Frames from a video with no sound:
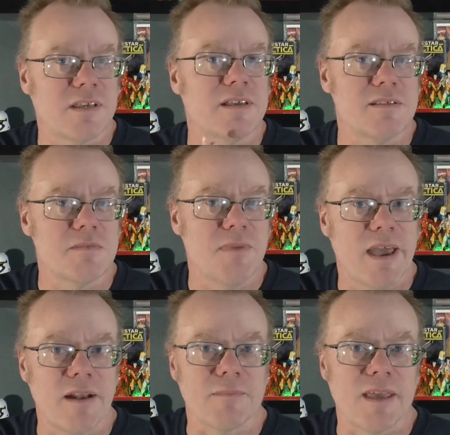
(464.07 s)
kids, it's
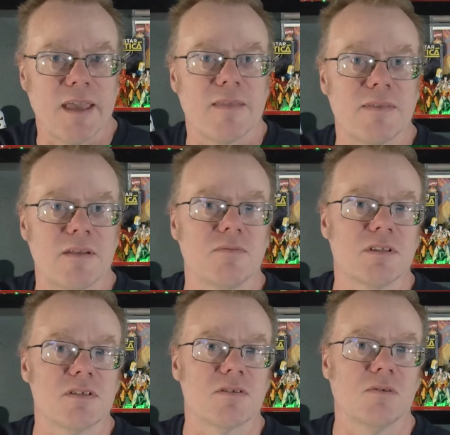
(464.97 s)
bad, MK thing
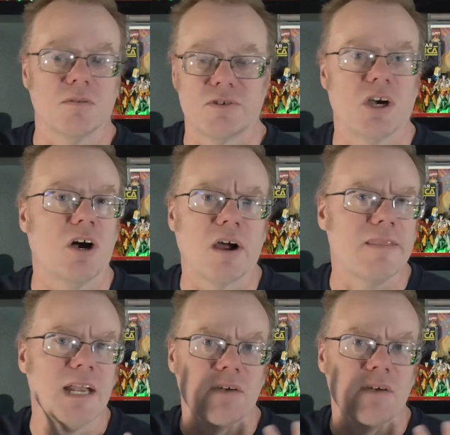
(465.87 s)
with this whole chalk that